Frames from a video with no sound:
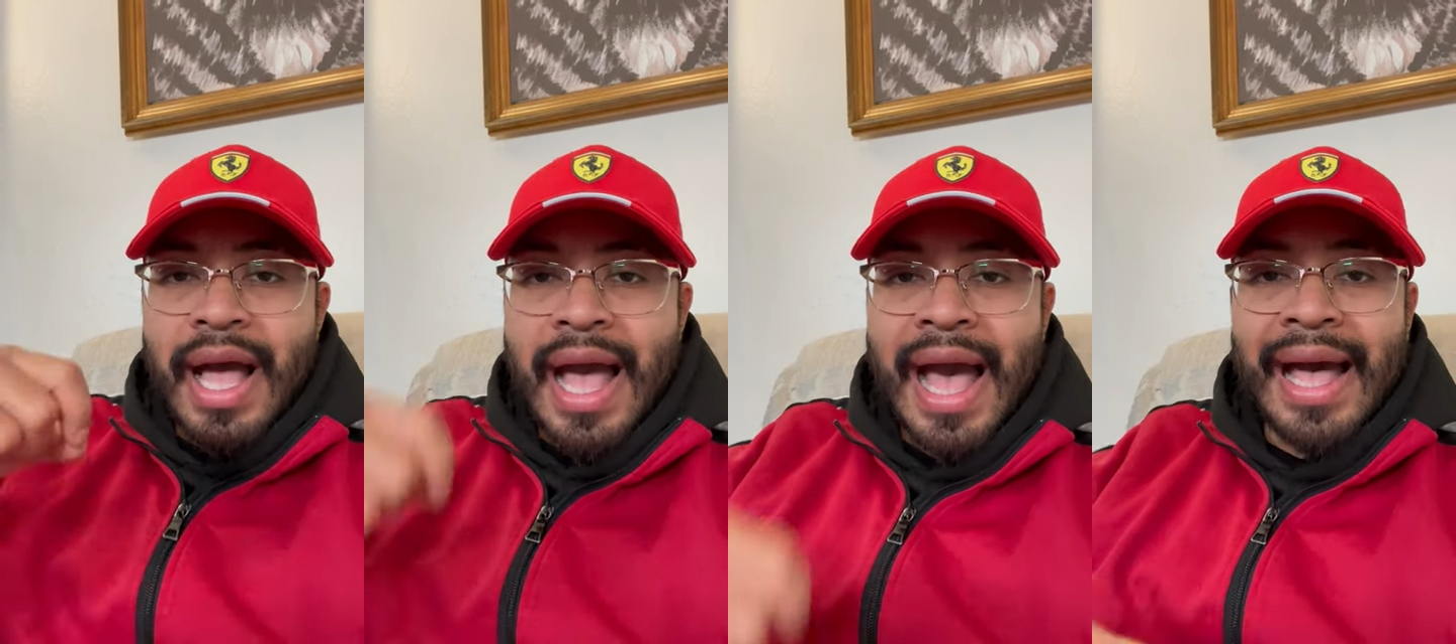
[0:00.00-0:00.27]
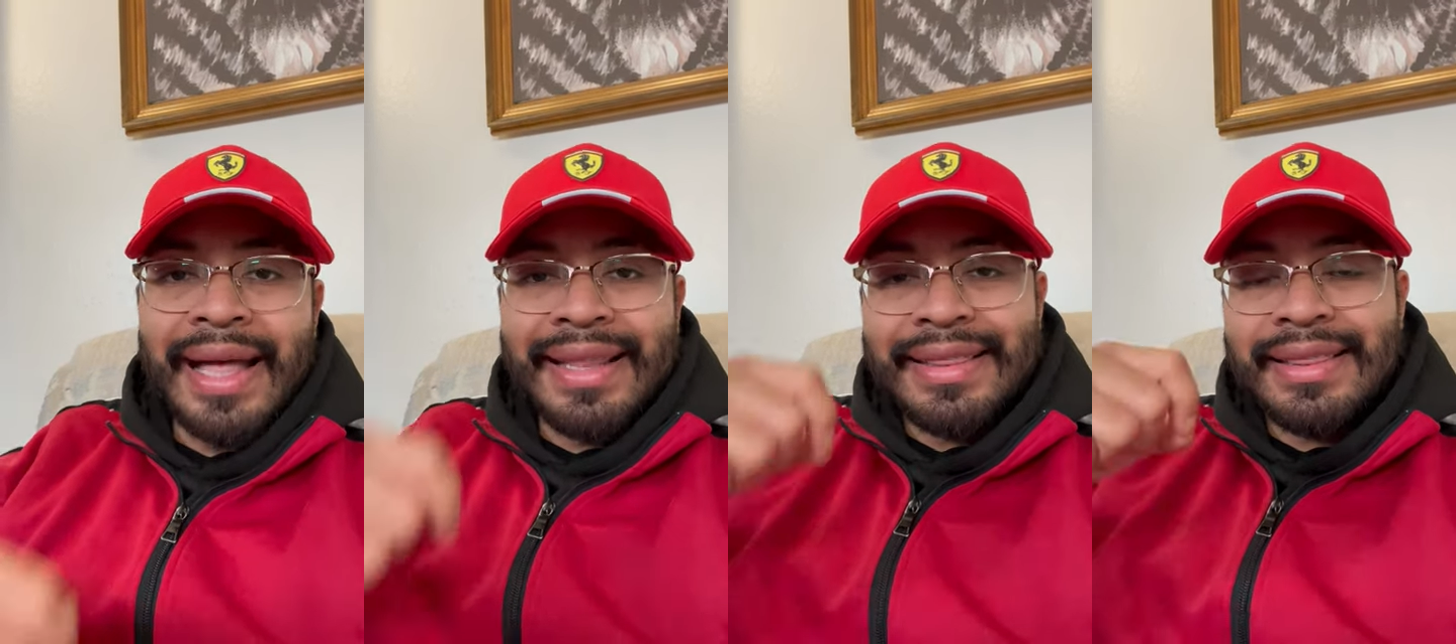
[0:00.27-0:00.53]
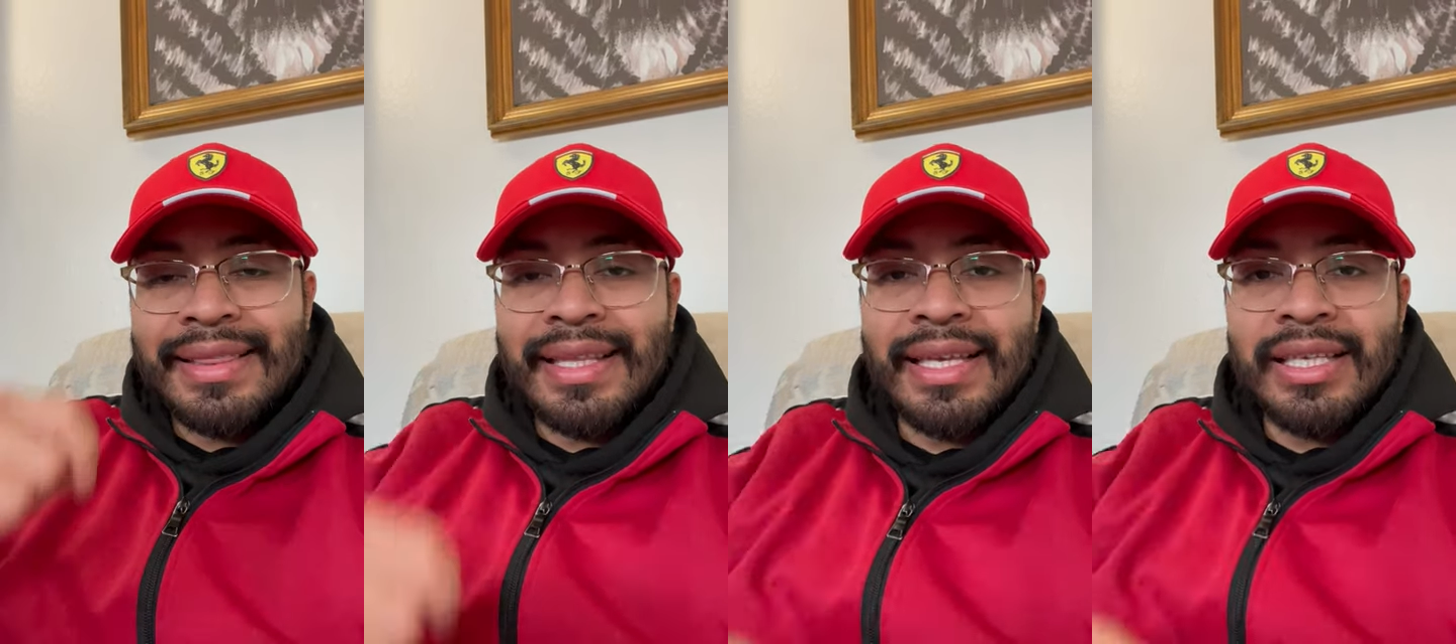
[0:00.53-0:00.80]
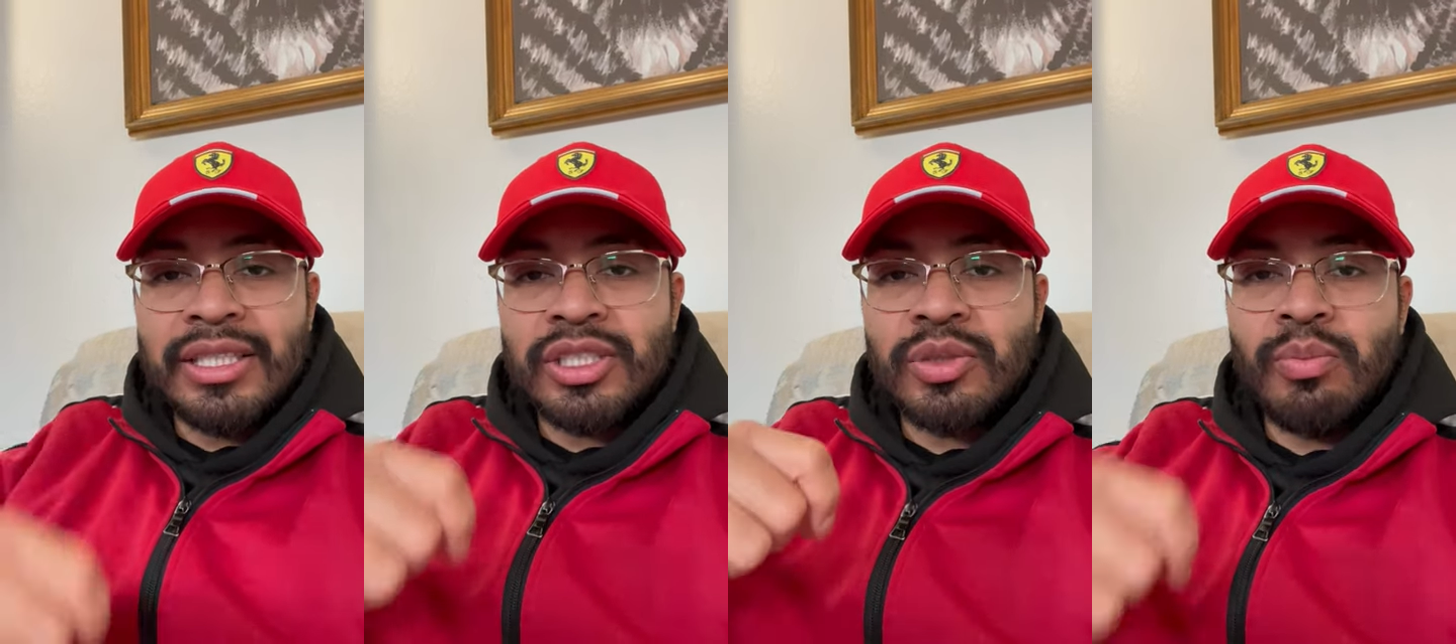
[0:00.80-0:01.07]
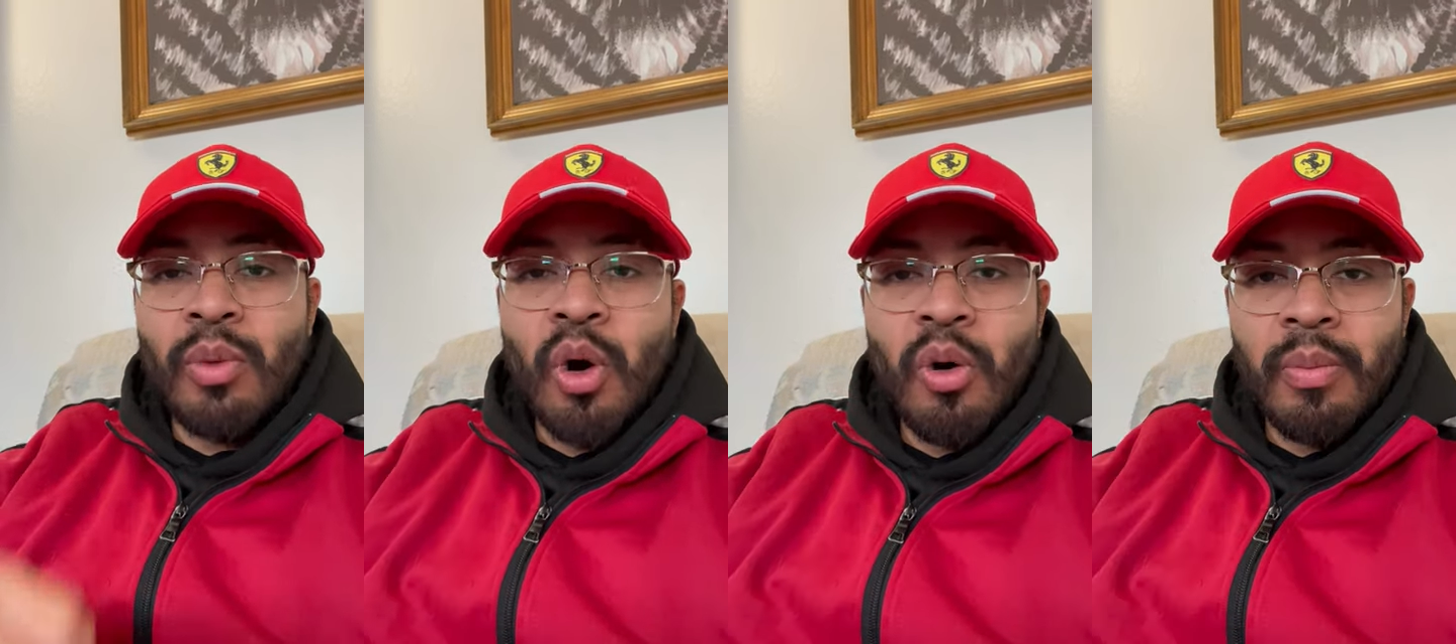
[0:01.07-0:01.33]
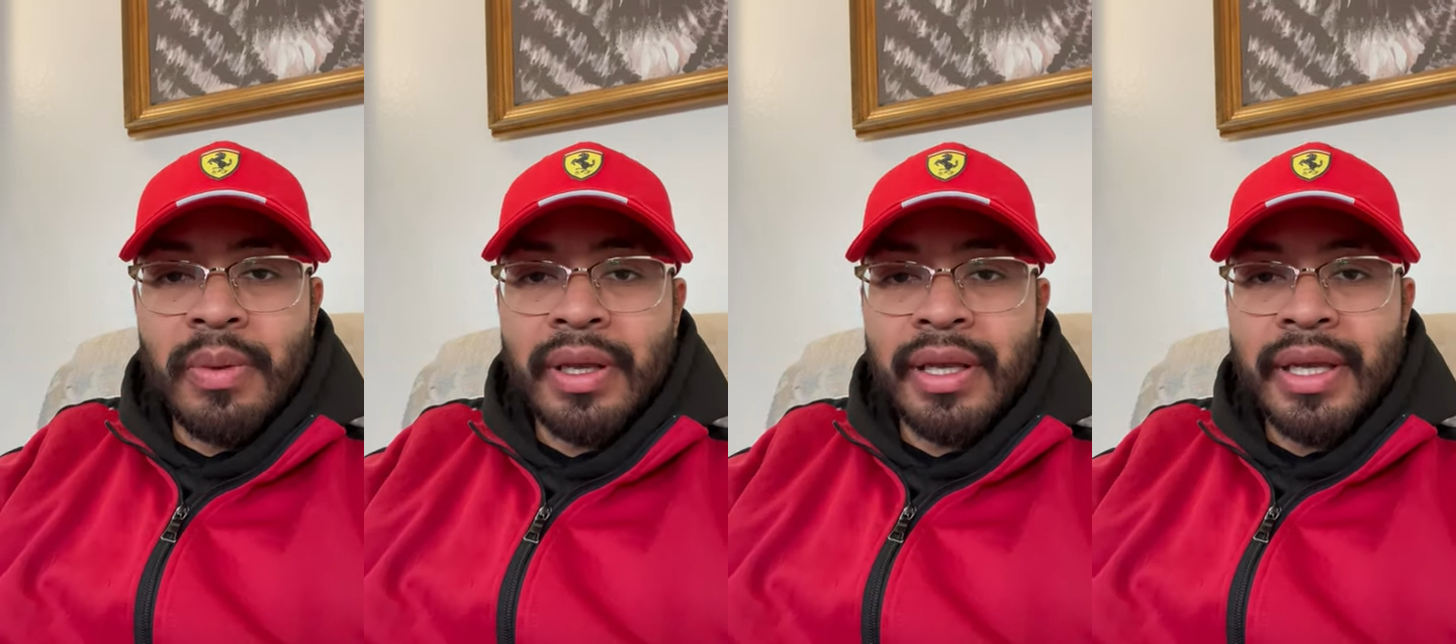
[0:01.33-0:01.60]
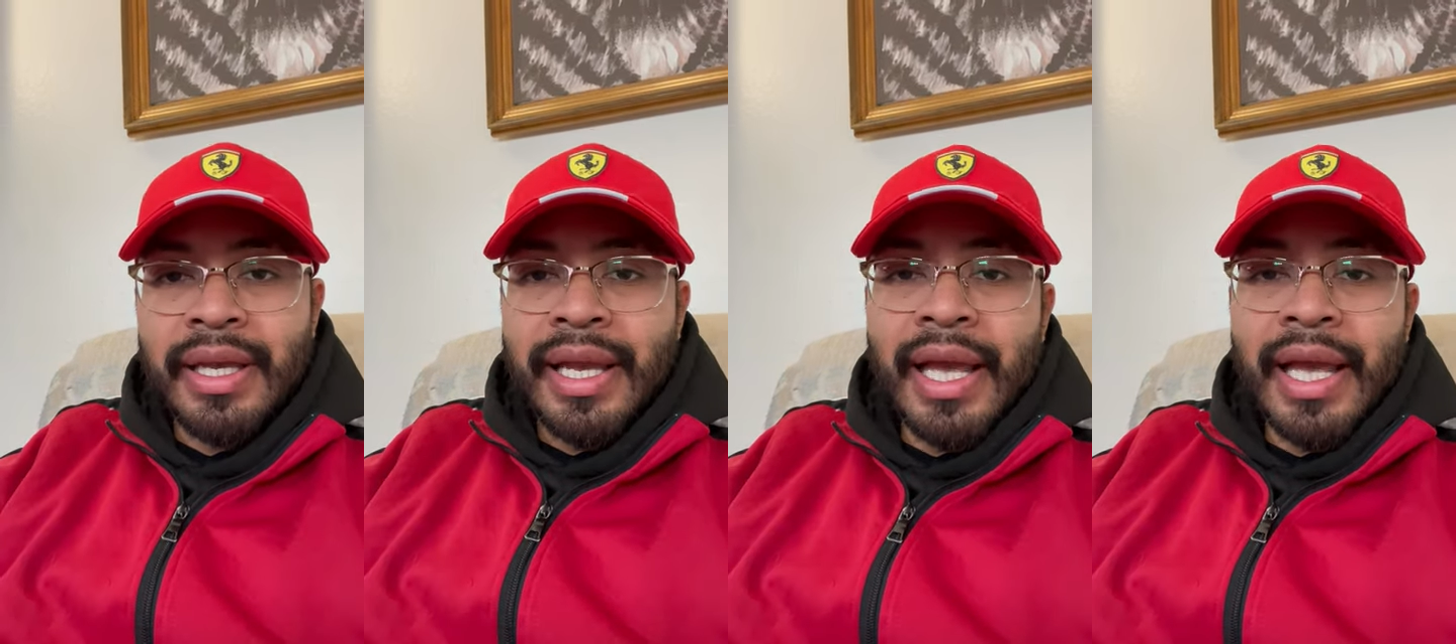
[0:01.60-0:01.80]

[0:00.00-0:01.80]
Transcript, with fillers: at this moment